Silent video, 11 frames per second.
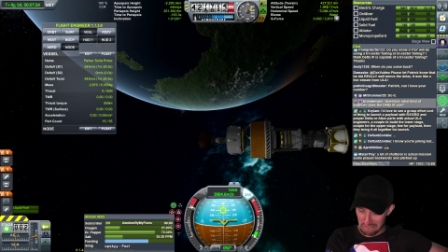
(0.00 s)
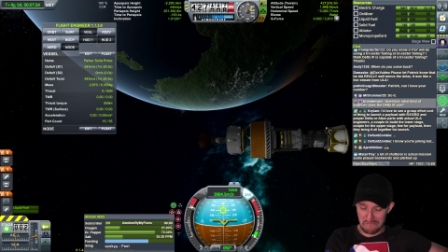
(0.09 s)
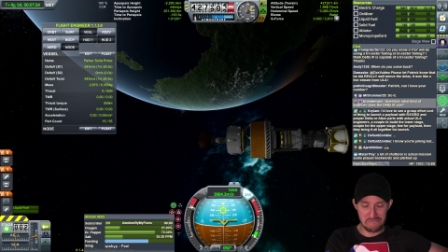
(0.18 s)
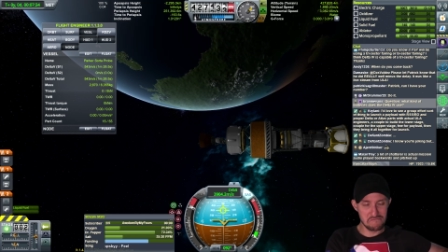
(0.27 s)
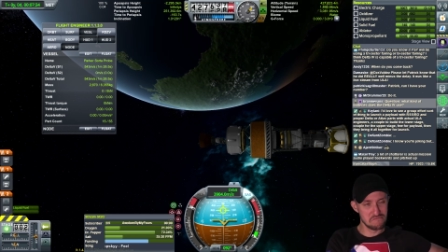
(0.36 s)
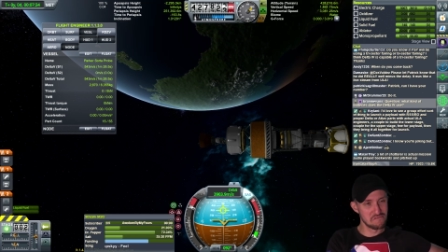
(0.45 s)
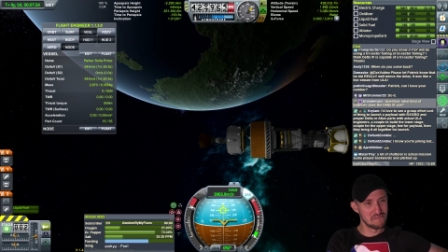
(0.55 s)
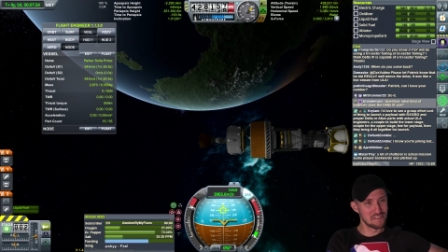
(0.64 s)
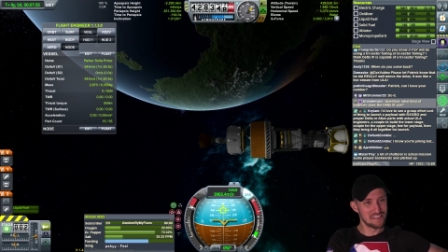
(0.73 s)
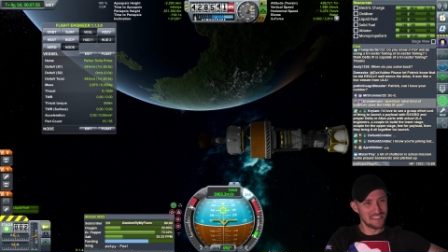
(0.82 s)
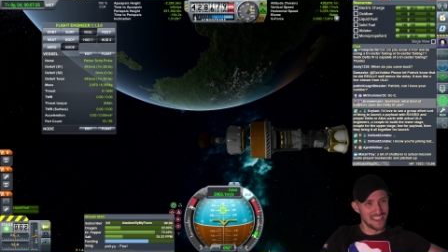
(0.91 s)
Oh, that is
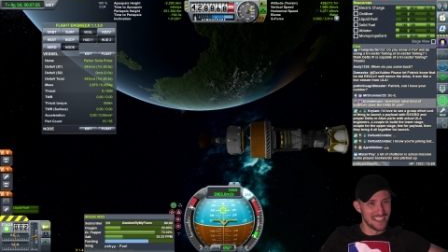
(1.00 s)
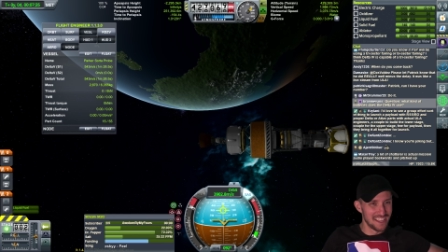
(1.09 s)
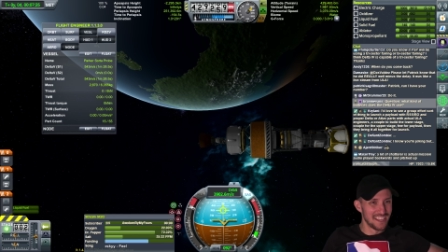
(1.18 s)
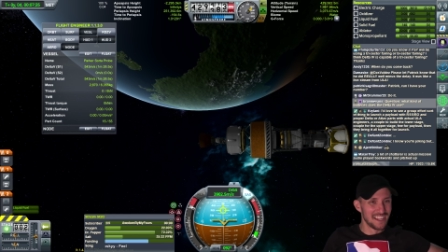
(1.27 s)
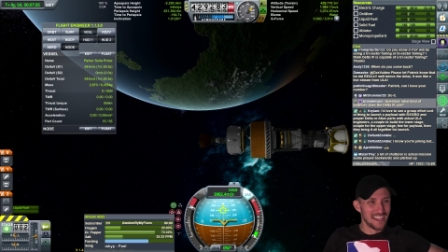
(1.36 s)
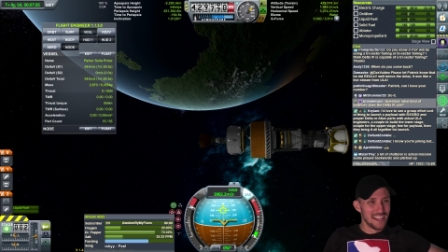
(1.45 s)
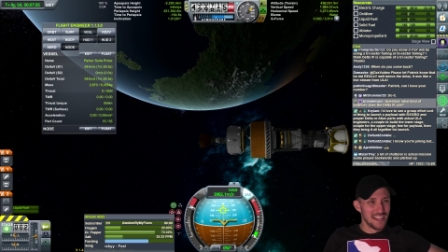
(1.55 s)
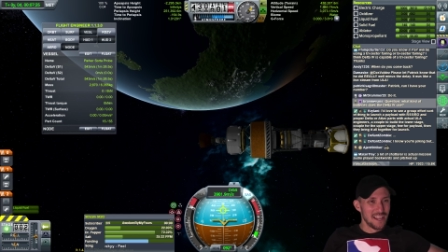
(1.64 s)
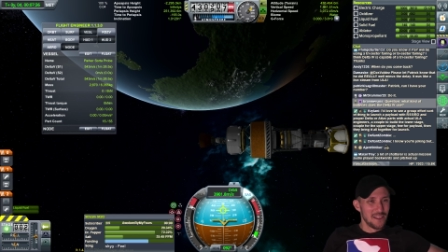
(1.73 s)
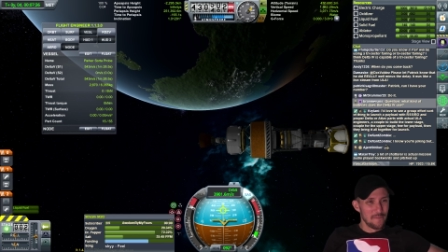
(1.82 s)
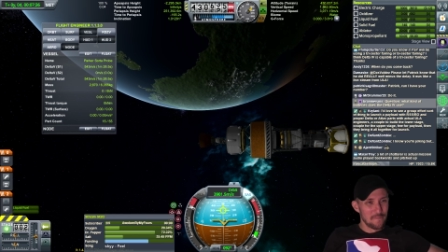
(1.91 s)
so nice. Thank you
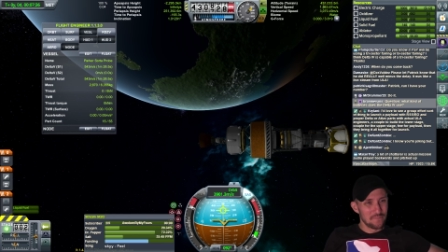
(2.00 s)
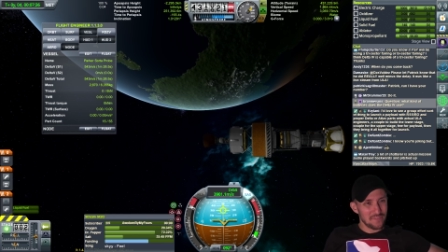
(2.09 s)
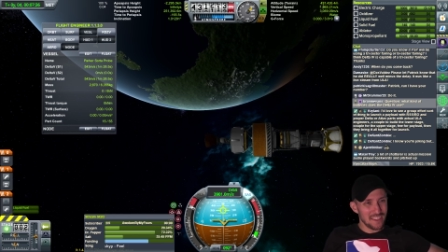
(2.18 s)
guys so much.